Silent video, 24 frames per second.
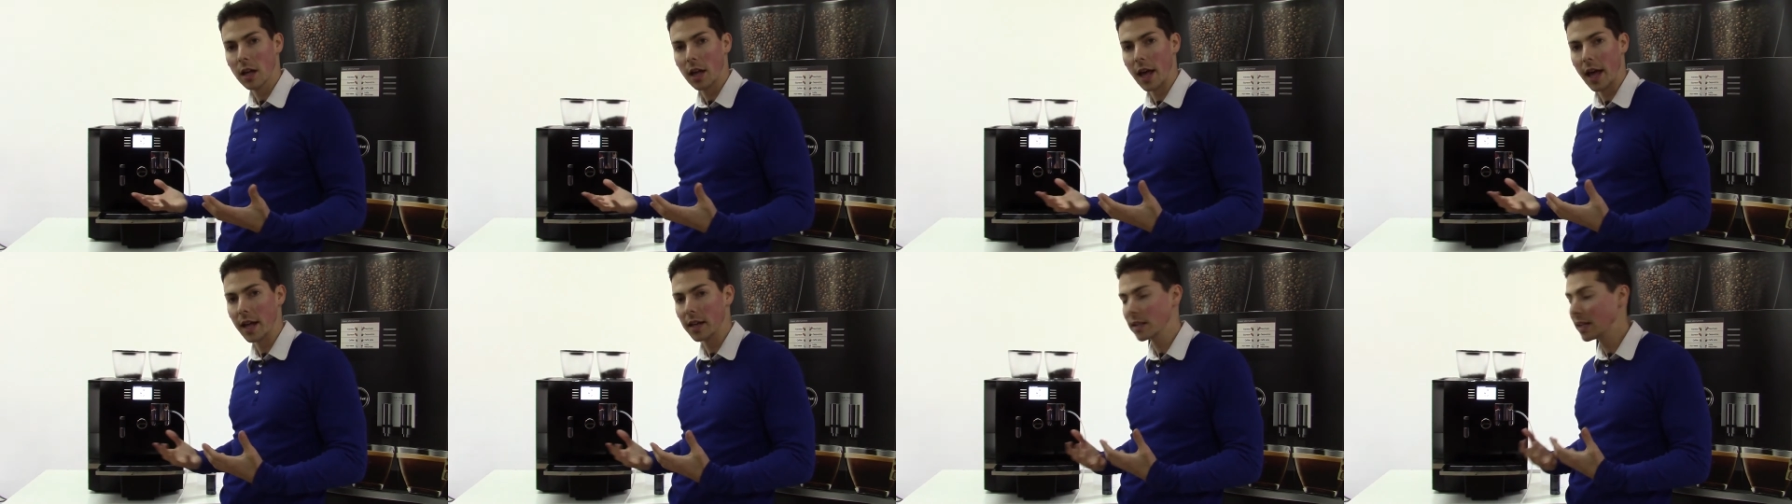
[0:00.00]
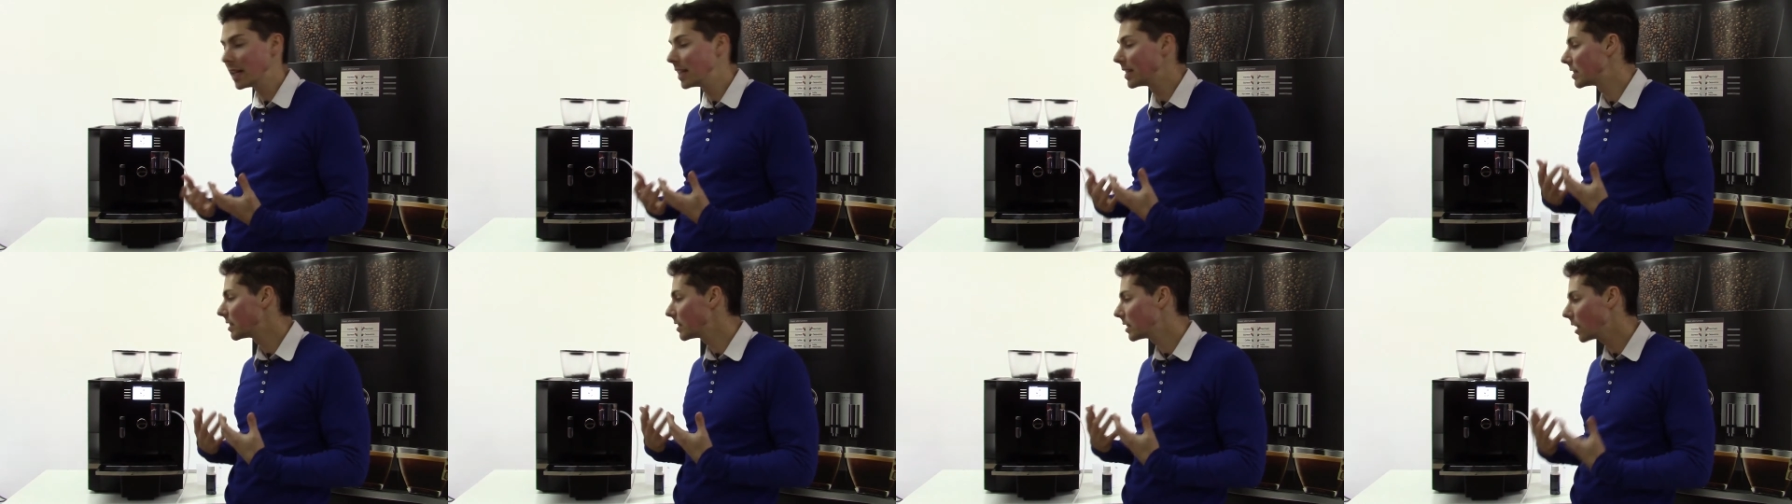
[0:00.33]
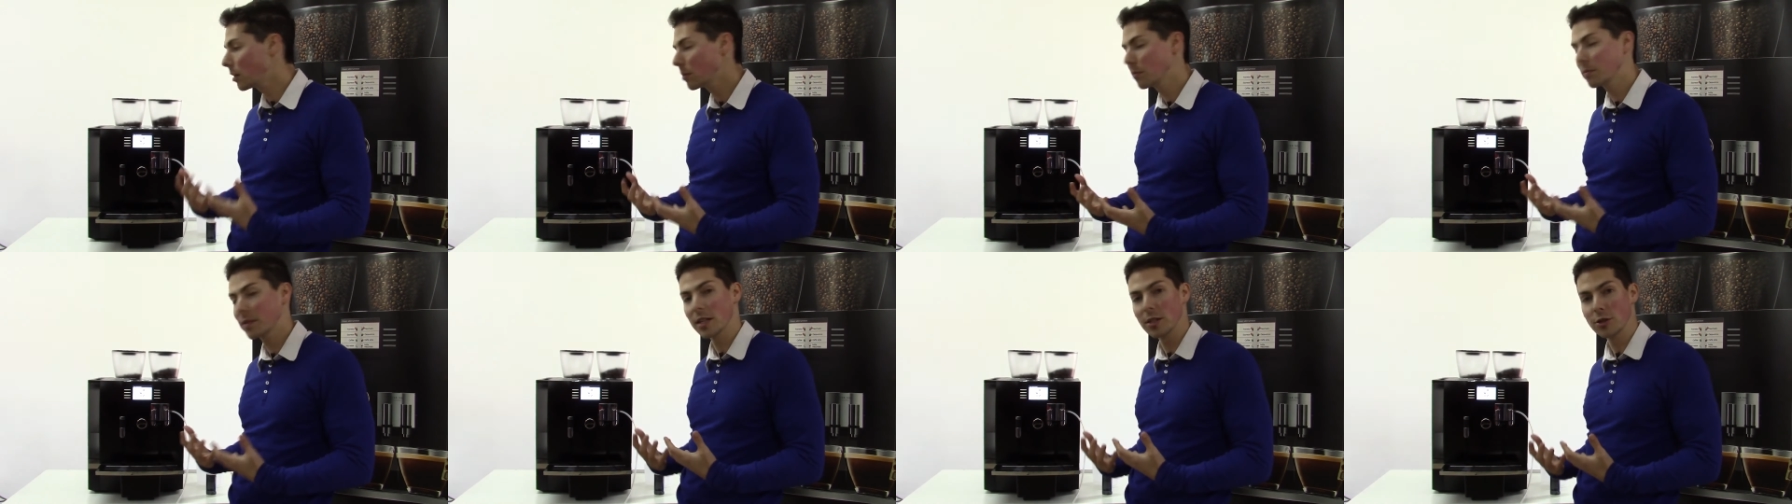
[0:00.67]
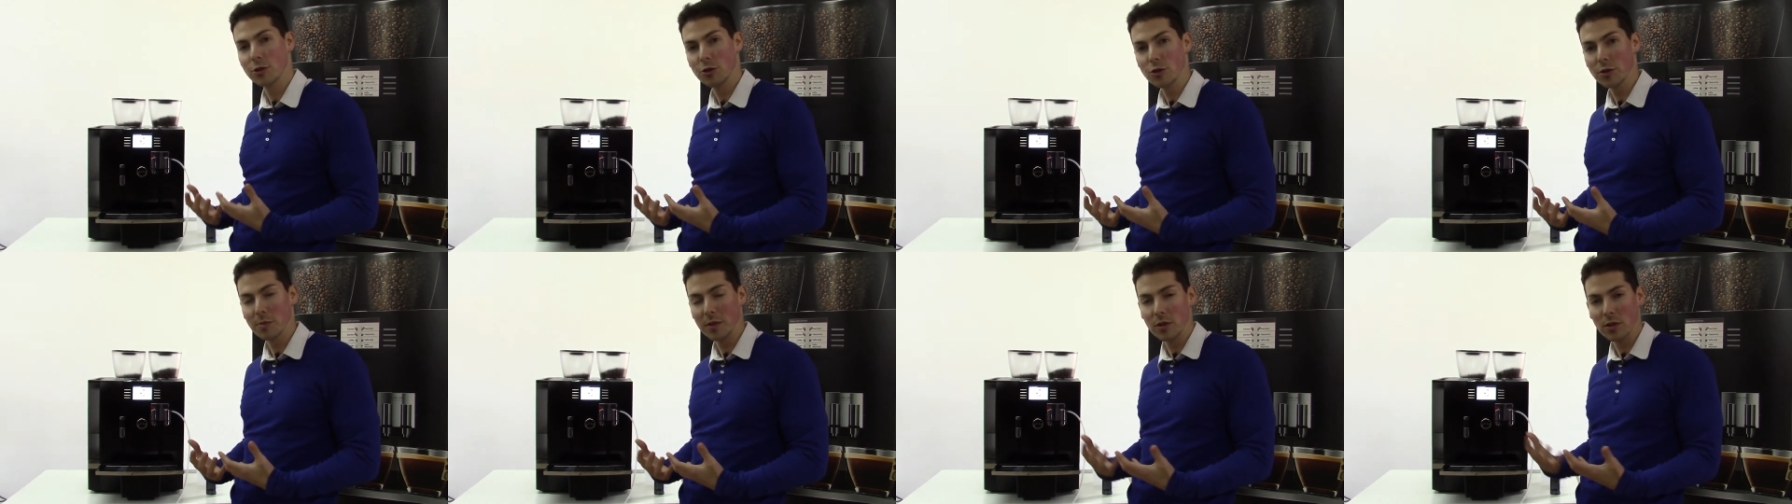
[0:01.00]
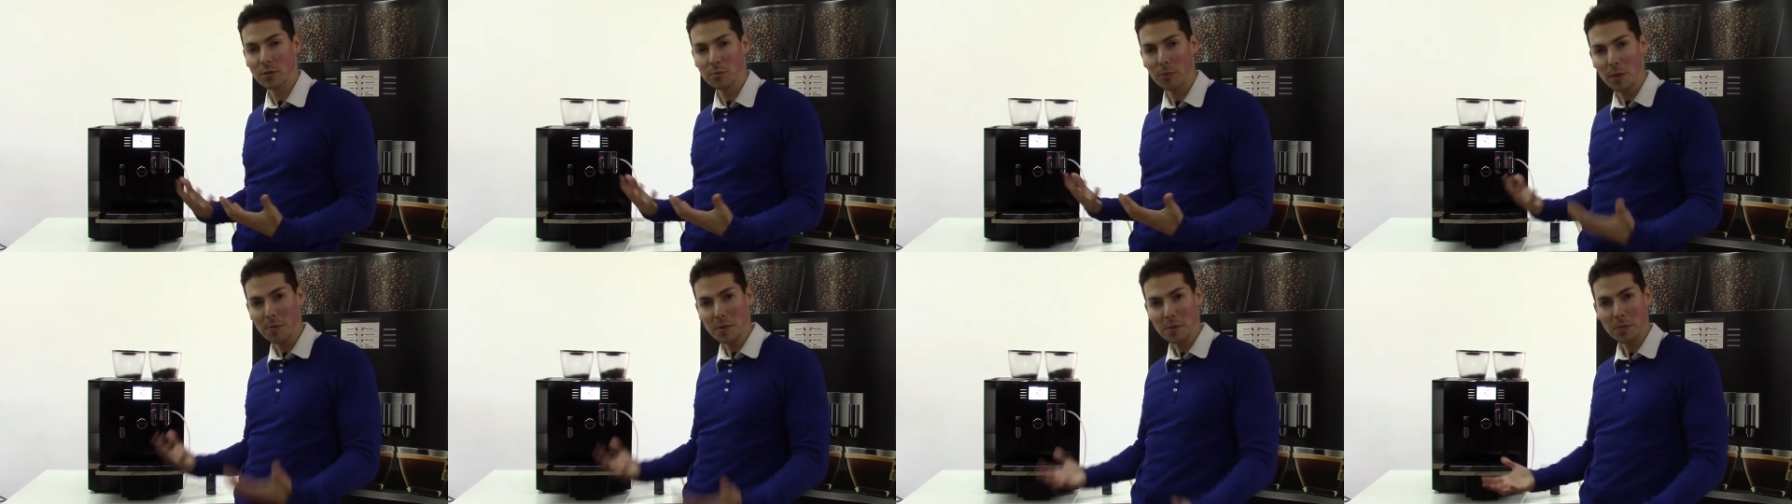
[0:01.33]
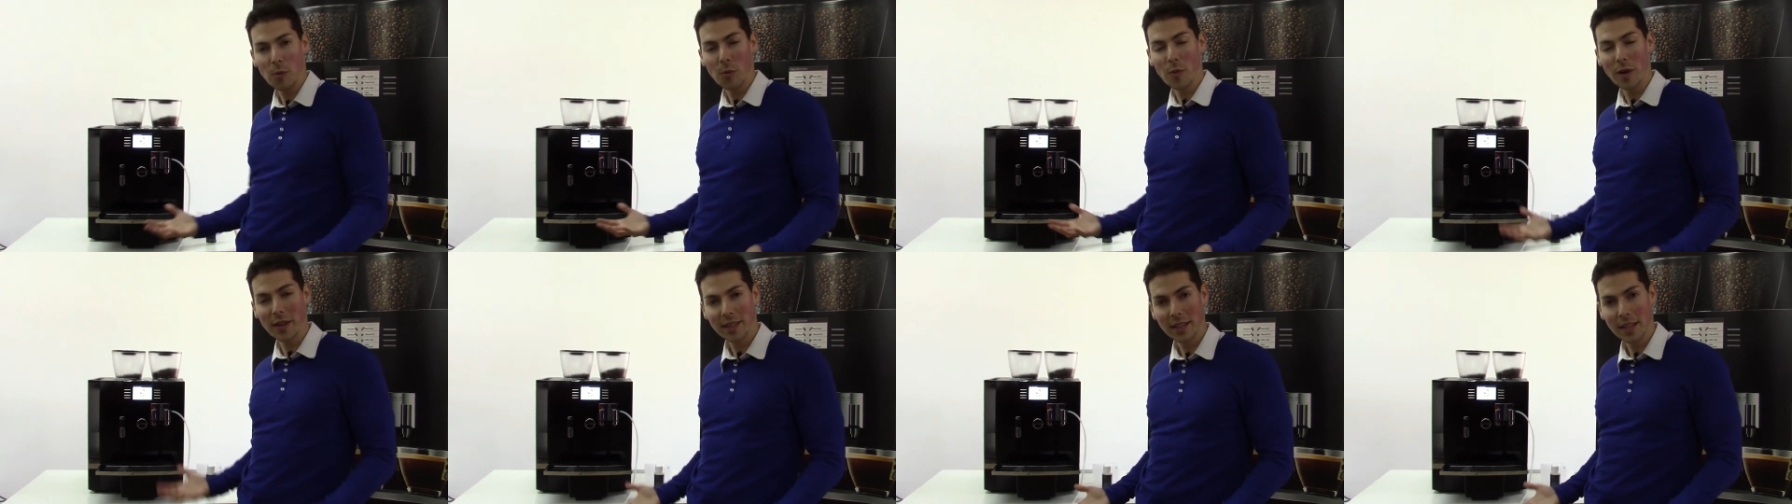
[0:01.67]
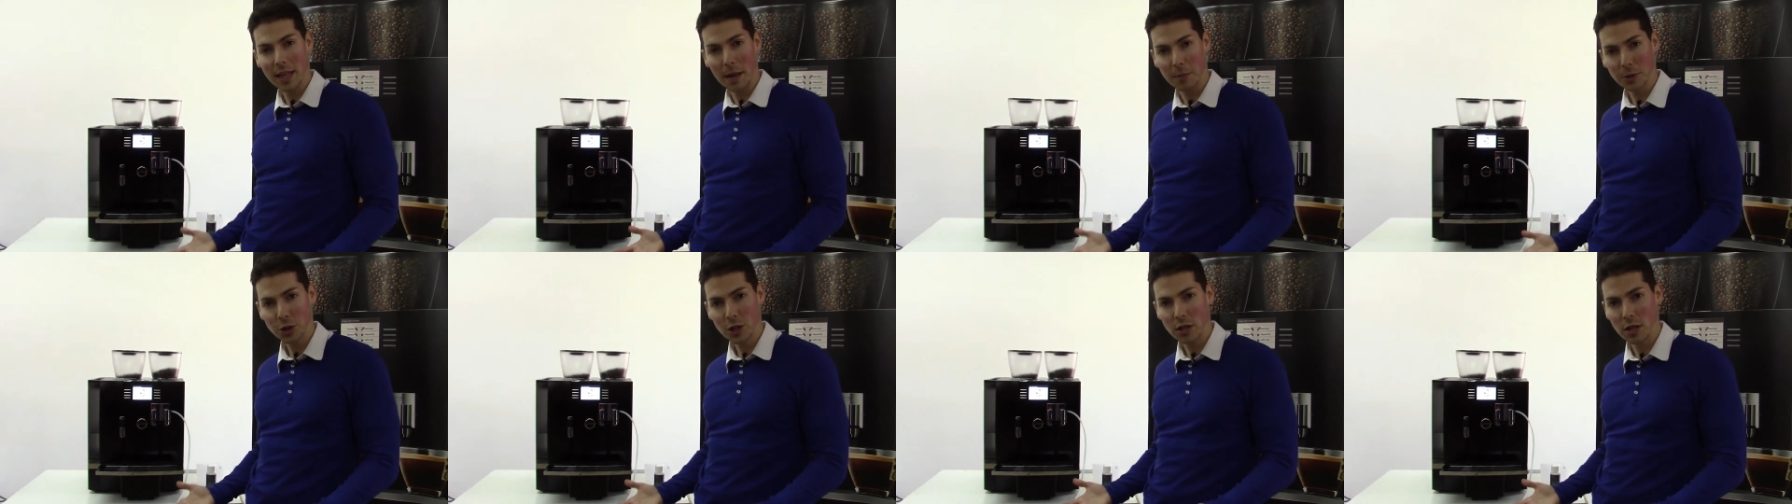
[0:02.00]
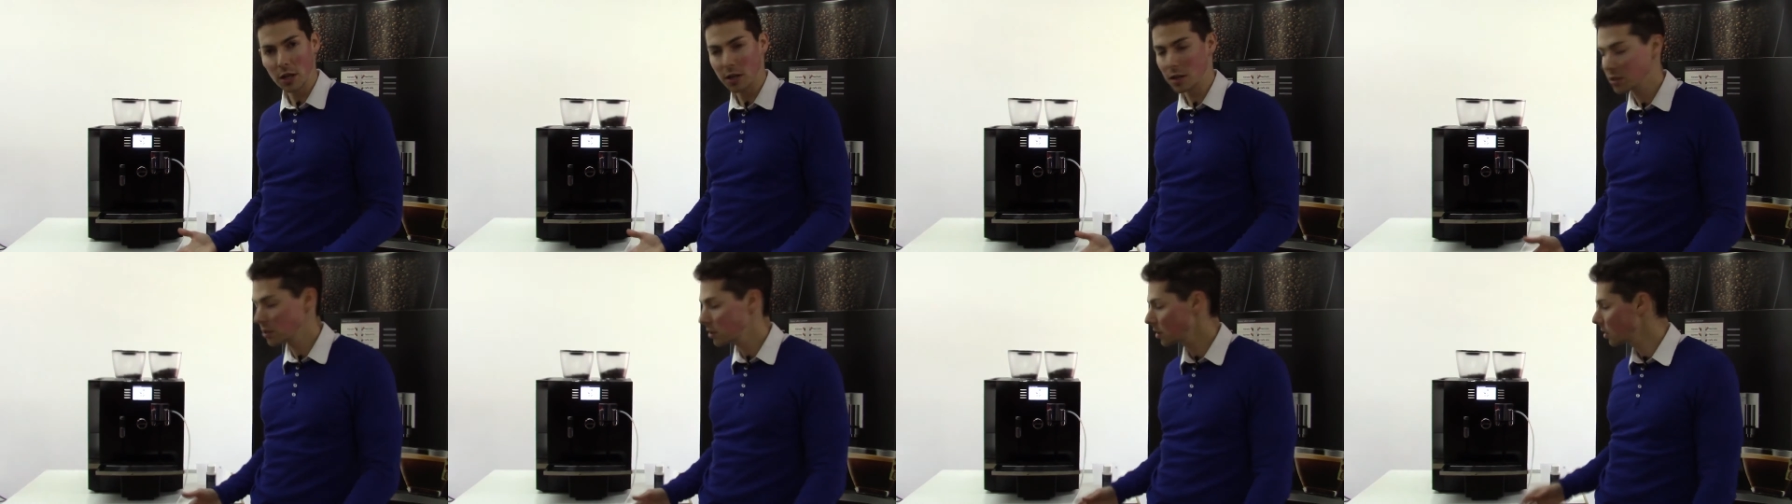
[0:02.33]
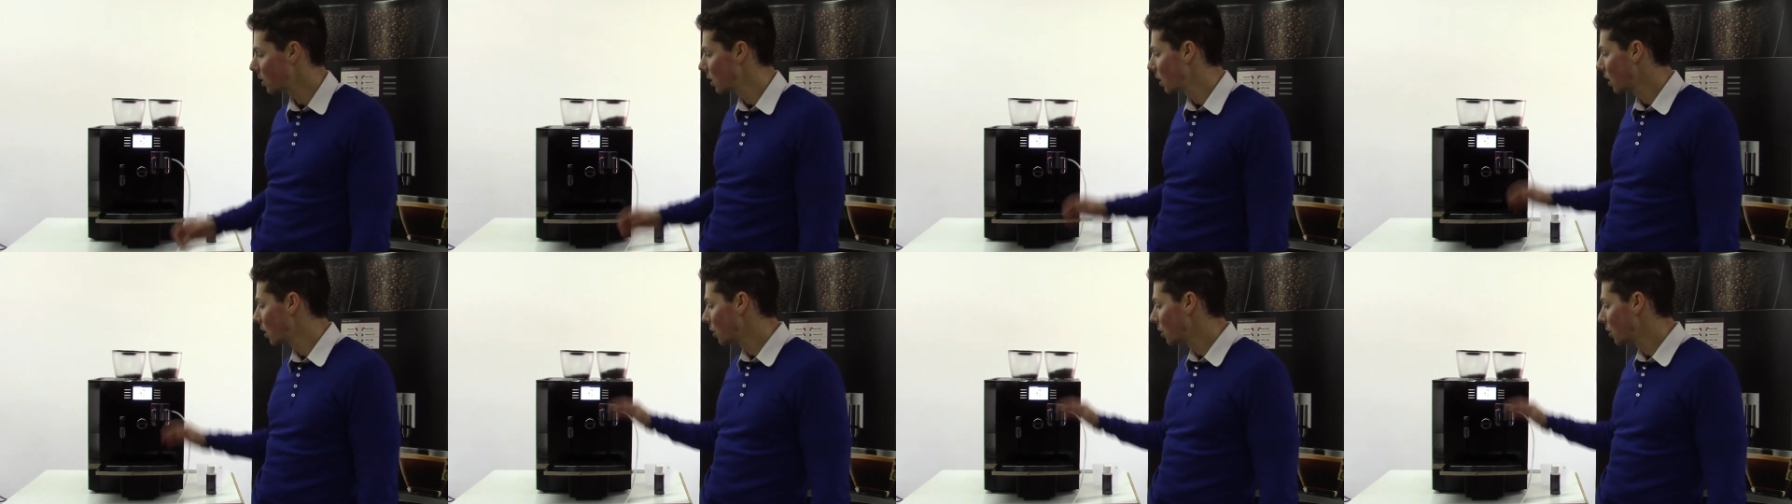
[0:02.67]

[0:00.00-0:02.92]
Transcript: And it seldom gets used because most people want the cappuccinos.